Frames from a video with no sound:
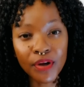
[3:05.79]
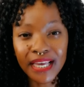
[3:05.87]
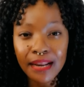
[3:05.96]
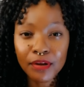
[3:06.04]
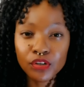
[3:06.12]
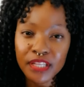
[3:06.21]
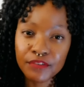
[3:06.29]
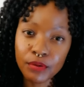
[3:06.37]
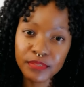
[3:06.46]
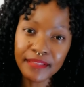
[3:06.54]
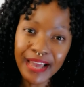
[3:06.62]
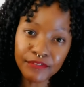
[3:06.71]
They're
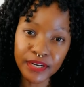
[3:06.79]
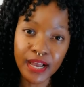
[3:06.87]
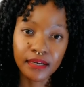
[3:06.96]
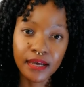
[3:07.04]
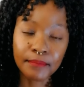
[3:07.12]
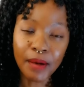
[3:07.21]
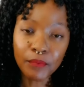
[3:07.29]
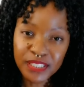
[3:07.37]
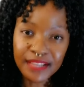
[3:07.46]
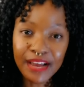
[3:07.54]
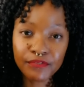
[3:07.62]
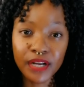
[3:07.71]
from South Africa. Bamo
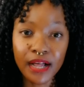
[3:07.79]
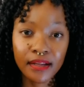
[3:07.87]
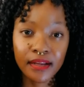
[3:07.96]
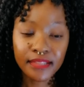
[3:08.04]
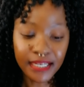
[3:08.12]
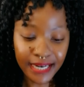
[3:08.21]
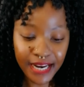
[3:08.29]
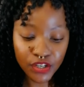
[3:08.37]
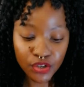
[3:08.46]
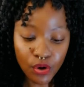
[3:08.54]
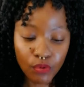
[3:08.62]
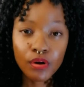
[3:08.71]
South Africa. The
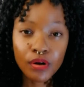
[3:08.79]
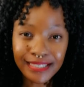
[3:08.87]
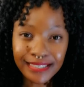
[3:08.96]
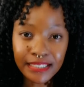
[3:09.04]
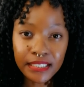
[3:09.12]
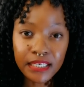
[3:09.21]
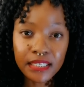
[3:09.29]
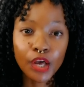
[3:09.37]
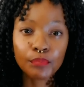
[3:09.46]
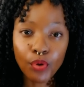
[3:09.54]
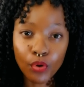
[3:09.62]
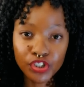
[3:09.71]
radio, Rigi,
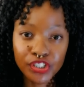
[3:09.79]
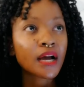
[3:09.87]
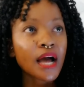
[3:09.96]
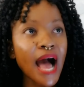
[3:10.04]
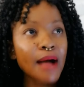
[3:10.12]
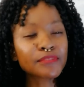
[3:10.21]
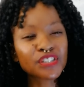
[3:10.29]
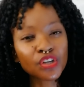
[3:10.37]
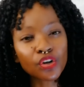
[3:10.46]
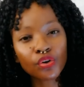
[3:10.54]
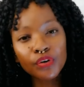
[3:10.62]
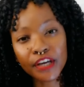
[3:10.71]
Porsche. I'm
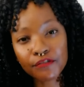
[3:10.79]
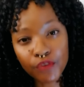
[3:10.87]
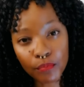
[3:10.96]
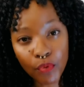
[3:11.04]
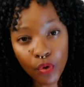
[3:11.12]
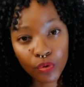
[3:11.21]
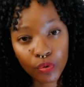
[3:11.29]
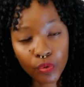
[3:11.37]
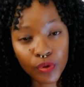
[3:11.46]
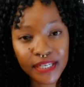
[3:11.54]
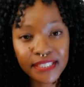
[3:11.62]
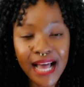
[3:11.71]
still looking for more.
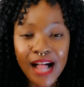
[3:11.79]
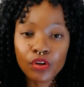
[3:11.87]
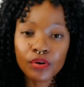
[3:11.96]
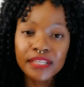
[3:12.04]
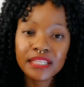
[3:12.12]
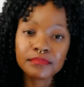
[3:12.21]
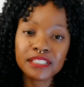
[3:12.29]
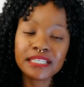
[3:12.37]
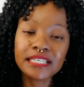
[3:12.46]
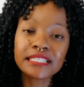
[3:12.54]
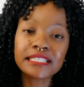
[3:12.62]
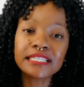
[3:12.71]
Were the algorithms in
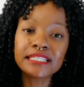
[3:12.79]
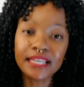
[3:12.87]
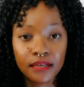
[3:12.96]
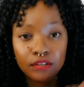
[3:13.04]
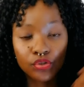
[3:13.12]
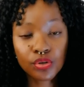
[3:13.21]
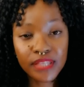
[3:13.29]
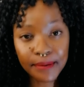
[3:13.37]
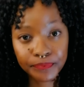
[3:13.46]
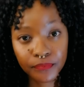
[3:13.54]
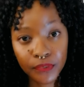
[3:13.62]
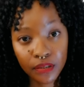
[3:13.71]
lead to
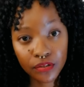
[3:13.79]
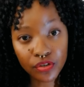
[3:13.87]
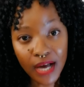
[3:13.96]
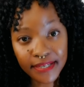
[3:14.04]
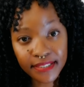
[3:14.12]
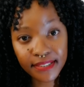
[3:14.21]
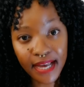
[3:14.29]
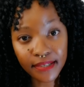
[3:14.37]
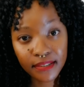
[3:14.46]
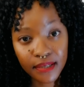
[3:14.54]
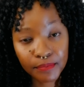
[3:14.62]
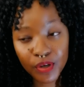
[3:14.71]
them? Do you
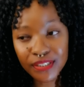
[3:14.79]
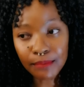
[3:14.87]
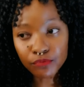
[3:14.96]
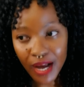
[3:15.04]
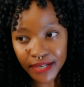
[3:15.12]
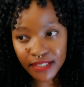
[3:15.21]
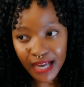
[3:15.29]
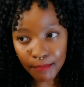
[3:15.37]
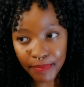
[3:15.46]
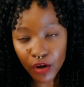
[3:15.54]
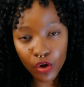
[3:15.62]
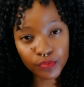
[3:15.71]
understand? Because I'm trying to come
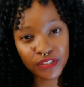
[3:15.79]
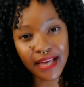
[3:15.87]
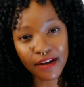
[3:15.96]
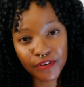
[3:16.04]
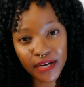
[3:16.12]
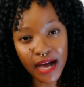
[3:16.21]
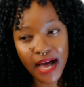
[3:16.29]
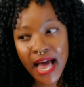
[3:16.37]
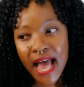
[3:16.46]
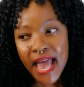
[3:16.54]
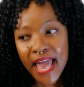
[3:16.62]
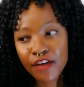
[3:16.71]
back home to South Africa.
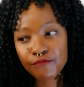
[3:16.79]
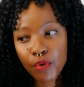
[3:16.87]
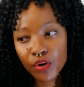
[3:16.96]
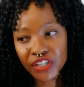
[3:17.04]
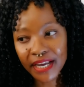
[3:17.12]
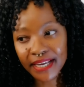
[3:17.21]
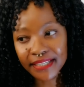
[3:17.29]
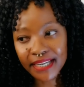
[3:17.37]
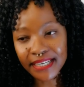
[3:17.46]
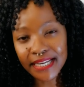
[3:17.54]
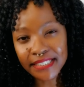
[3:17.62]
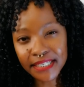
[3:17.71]
If Porsche can
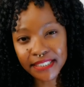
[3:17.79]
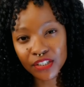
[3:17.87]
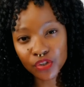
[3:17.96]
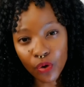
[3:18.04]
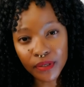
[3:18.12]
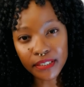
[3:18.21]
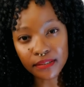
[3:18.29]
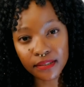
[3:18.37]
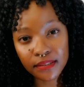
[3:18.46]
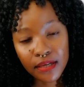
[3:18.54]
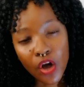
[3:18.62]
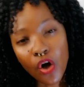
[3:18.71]
get a decent
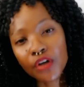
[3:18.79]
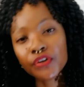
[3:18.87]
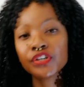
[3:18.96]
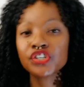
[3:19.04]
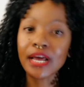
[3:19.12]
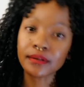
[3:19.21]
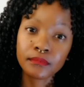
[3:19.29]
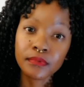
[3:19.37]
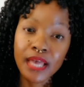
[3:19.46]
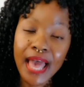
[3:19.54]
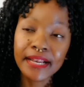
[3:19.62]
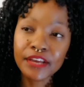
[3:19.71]
audience on her channel,
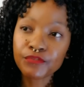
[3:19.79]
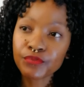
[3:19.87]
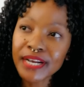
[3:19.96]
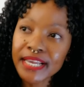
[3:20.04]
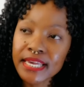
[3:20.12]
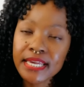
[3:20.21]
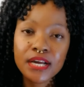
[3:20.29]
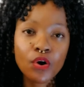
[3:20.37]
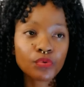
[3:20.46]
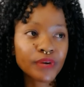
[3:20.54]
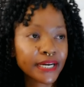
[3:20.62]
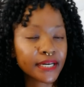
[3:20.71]
and if Ricky
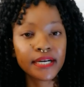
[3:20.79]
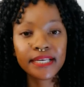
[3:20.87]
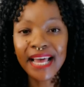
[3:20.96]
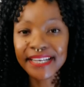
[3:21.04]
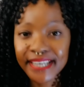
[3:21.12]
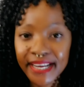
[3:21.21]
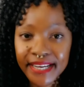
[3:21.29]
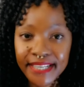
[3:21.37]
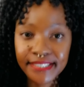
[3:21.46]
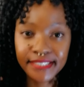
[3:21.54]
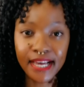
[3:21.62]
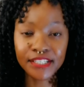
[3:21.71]
or Rick can get
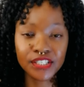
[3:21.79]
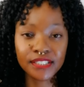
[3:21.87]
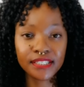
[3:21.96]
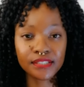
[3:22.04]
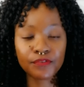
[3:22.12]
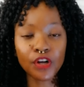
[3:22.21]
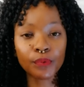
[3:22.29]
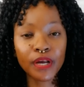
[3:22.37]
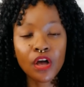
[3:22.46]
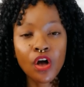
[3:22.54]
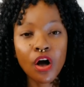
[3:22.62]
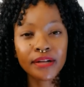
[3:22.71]
his decent following
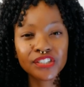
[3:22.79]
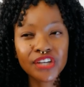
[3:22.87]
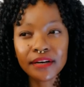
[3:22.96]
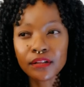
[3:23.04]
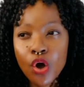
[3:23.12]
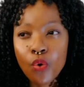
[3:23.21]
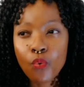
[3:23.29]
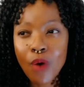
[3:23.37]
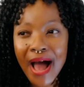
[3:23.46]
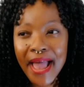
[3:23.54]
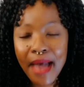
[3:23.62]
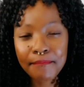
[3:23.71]
on his channel,
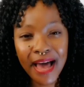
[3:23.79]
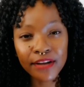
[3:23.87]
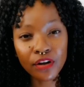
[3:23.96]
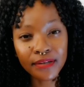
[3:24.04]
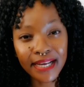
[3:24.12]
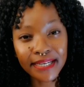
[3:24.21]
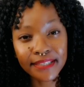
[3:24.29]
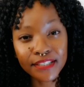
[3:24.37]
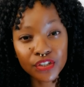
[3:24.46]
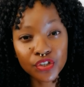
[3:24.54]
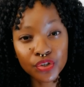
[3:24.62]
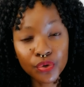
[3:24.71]
why am I not getting
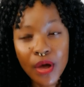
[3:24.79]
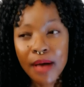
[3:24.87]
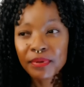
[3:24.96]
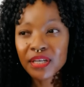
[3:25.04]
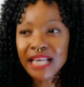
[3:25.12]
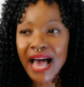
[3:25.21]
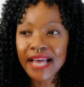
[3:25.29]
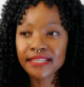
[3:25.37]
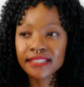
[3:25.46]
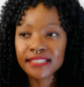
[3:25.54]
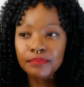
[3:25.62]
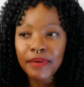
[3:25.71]
listened to? Because I
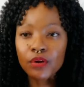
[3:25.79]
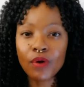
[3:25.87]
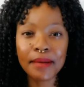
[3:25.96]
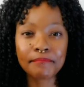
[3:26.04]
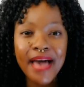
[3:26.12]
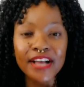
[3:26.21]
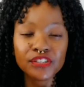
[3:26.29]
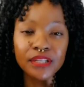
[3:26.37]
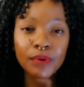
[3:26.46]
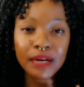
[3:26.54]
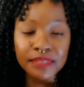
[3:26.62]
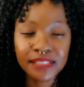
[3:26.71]
anticipate or I imagine that
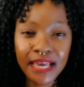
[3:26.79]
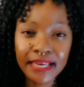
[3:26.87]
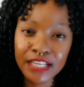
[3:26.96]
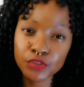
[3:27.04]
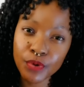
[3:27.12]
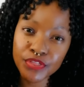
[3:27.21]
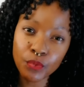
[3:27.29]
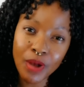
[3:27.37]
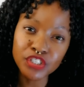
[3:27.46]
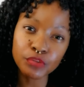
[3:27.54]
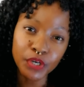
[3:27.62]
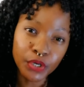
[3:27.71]
what I'm saying is worth the while
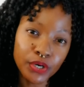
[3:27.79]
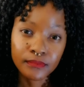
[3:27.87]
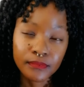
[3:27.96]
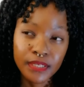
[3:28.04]
to be heard.